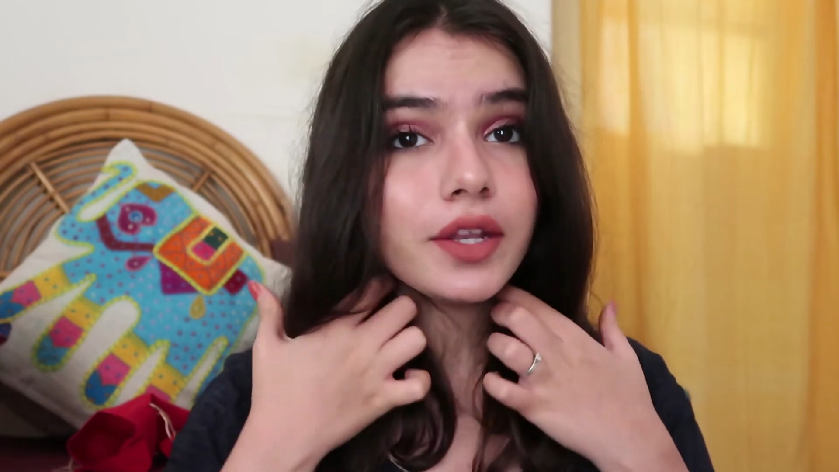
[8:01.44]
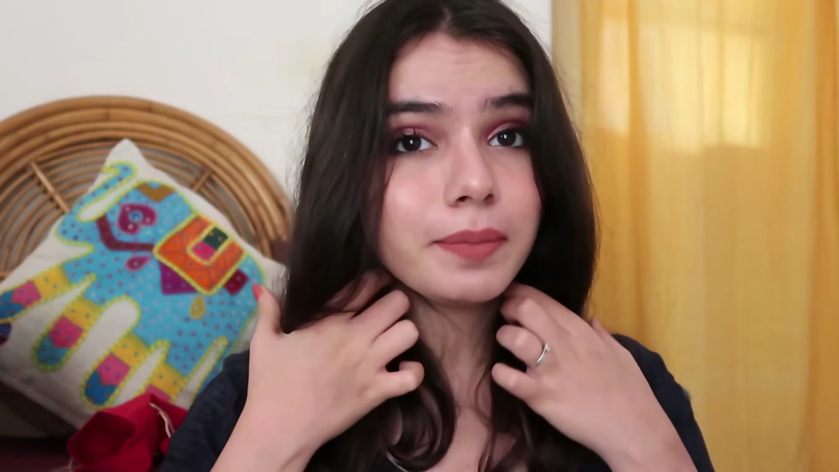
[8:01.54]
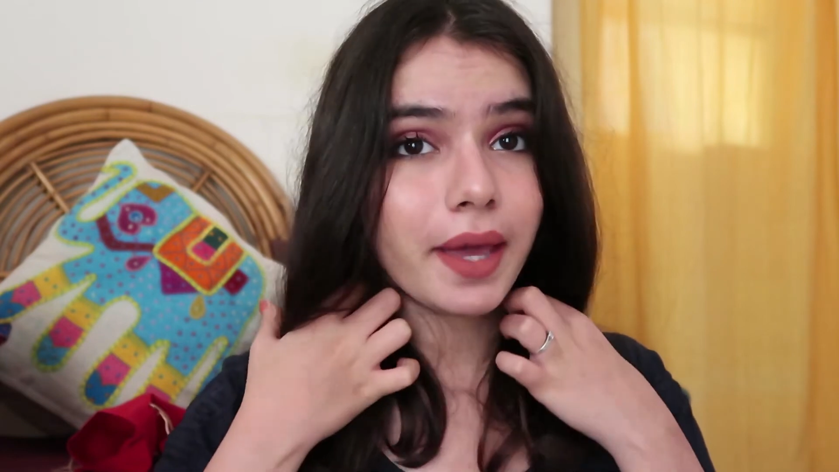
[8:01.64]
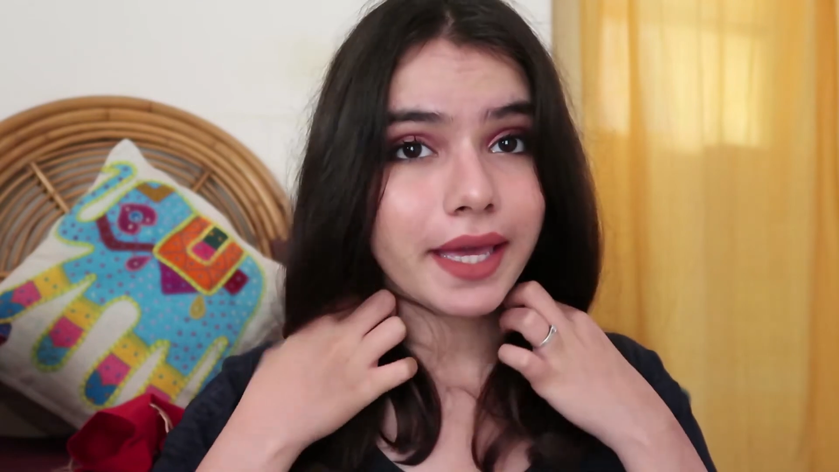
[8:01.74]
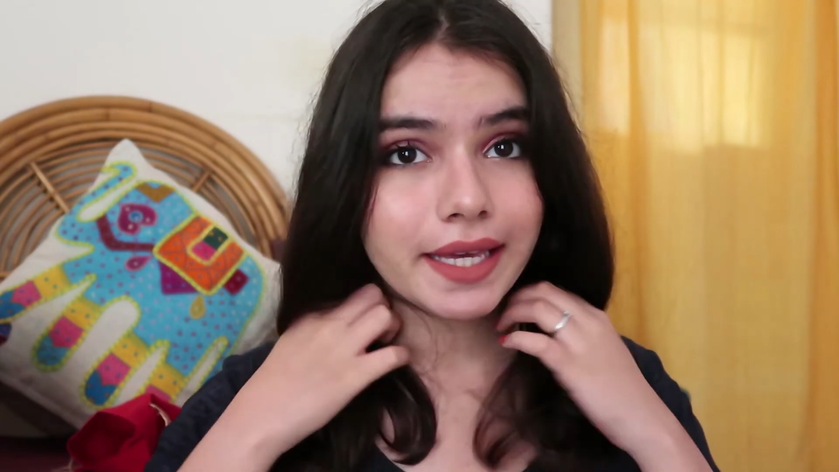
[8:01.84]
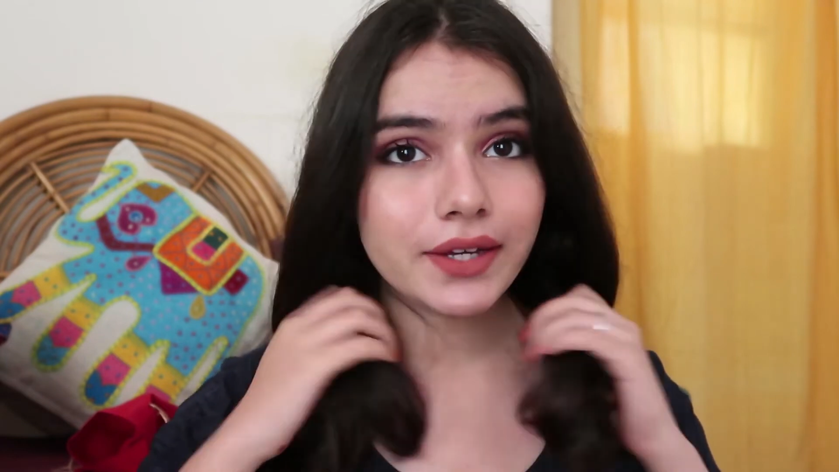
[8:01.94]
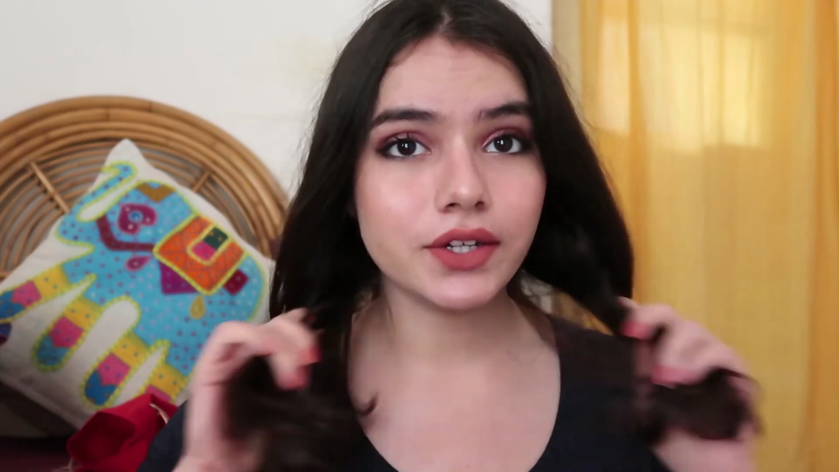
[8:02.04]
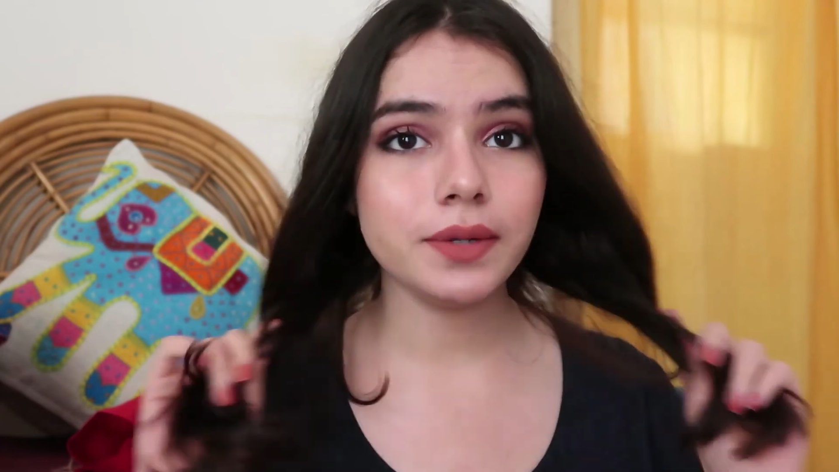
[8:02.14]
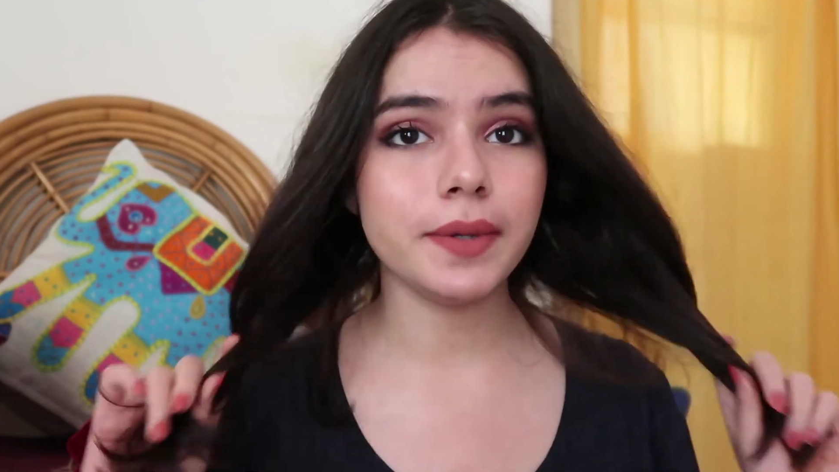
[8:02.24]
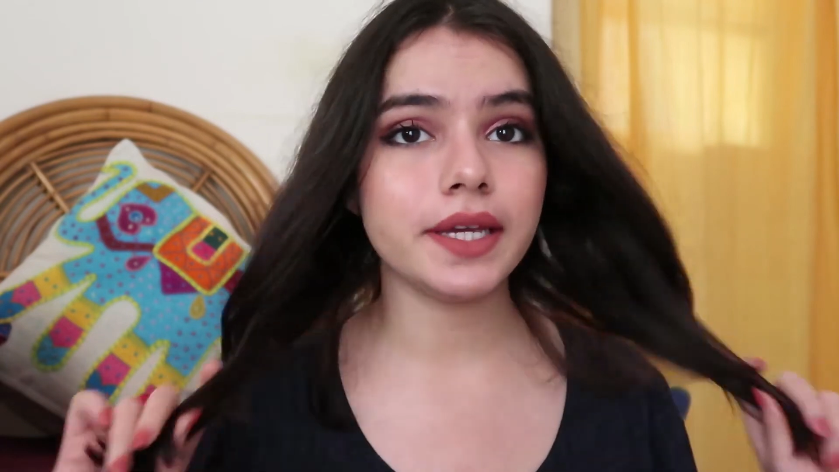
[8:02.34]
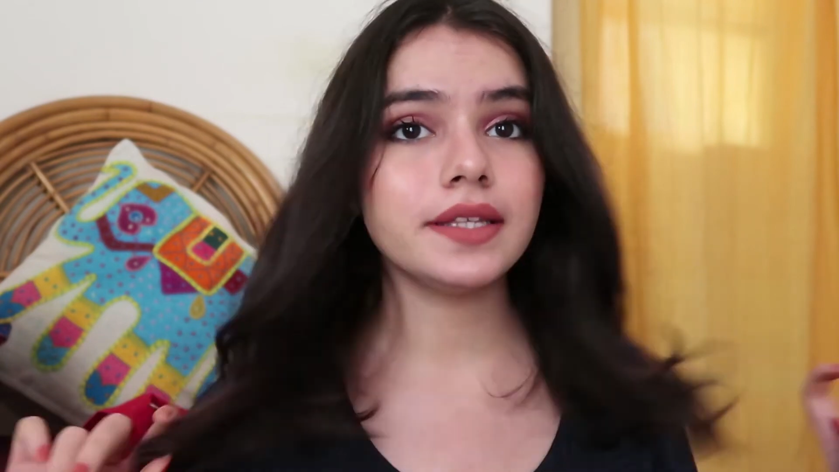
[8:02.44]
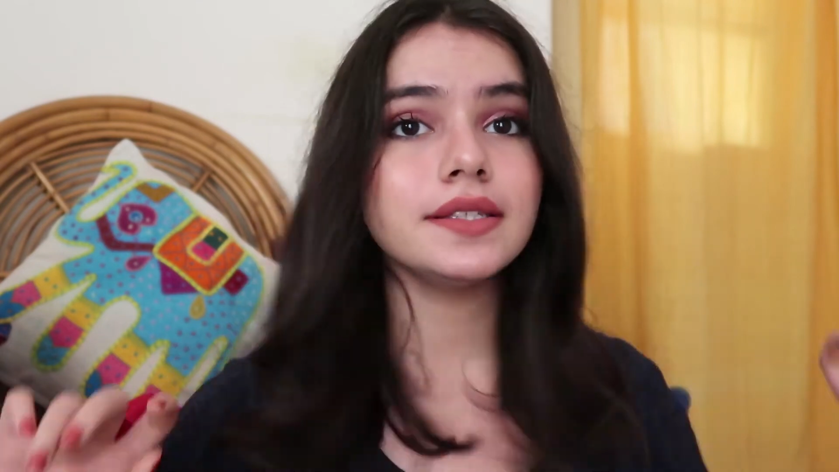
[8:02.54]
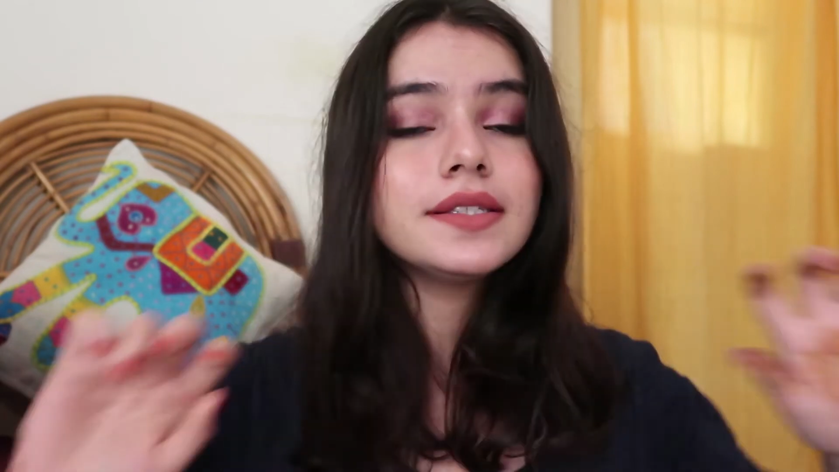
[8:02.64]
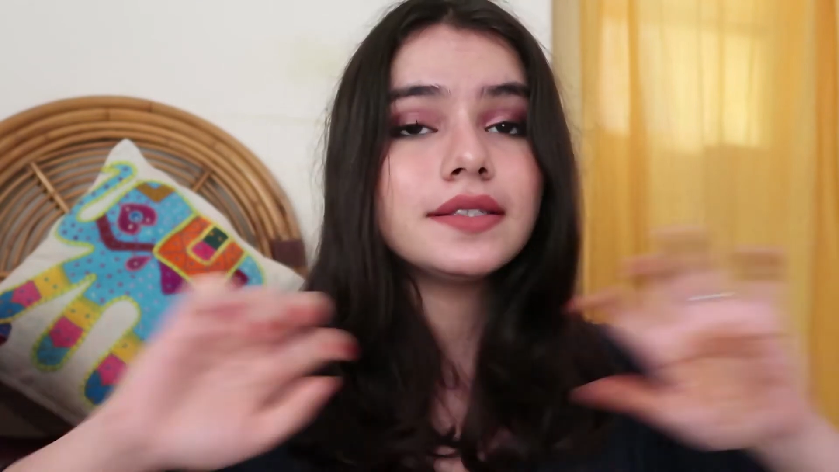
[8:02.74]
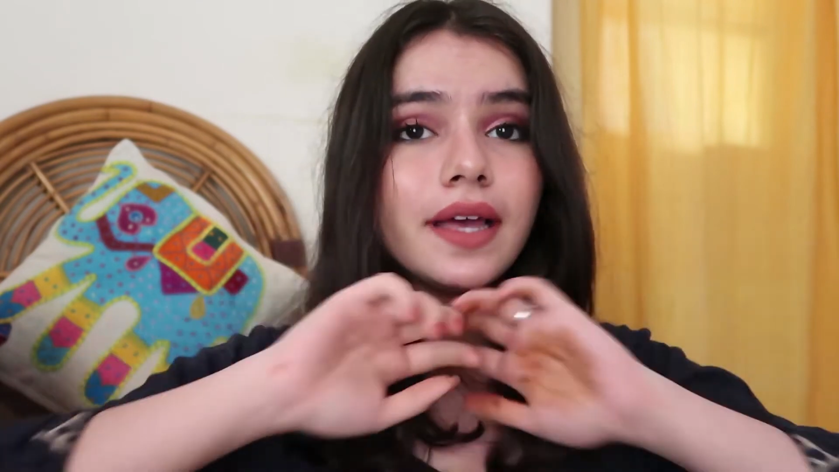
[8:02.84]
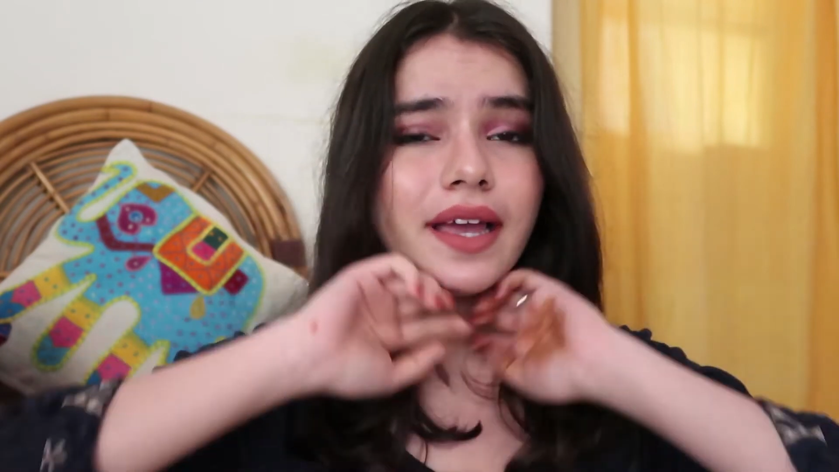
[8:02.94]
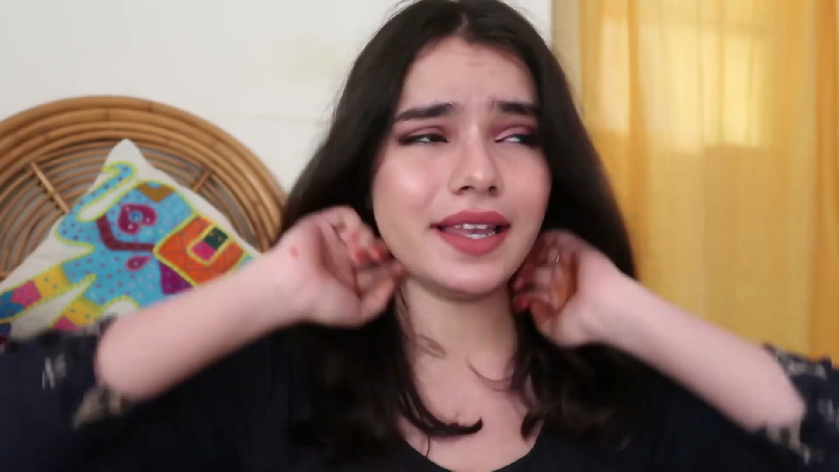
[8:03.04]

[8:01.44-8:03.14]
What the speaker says: on my hair because